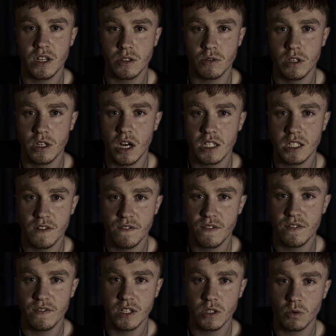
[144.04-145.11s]
to a
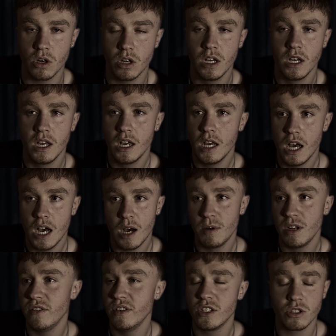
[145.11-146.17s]
1950s one. I
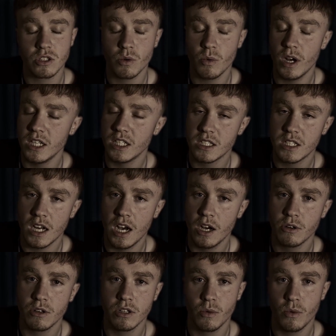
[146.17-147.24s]
believe it's just the way it's
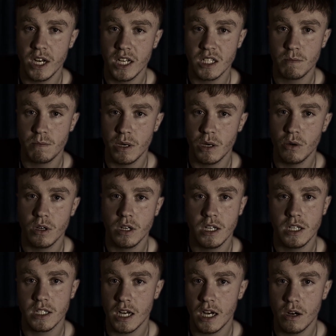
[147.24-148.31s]
styled and the way it's built
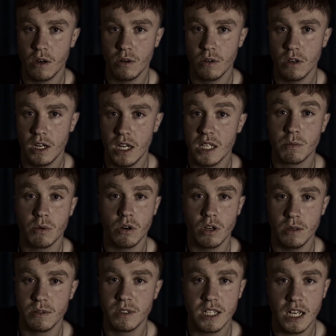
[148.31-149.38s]
is how Les Paul
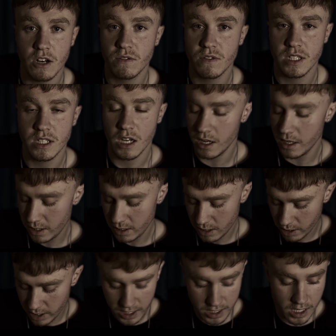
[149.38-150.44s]
himself designed it. So
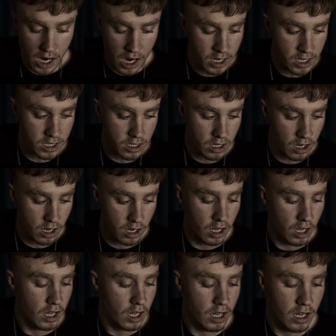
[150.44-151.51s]
the entire guitar,
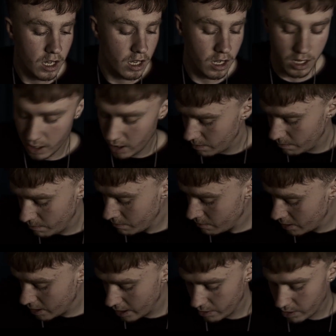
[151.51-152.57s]

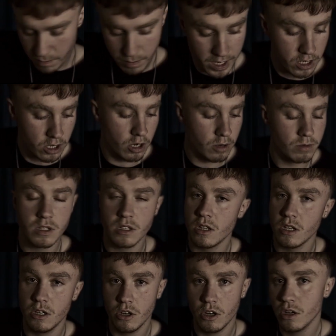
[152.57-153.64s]
the pickups, the
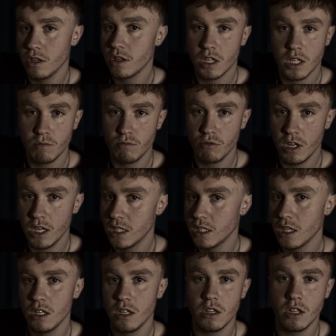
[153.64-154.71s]
nut, the bridge,
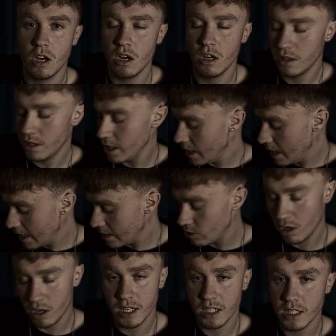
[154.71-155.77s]
the
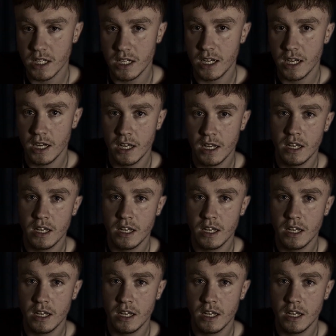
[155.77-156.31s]
electronics in it,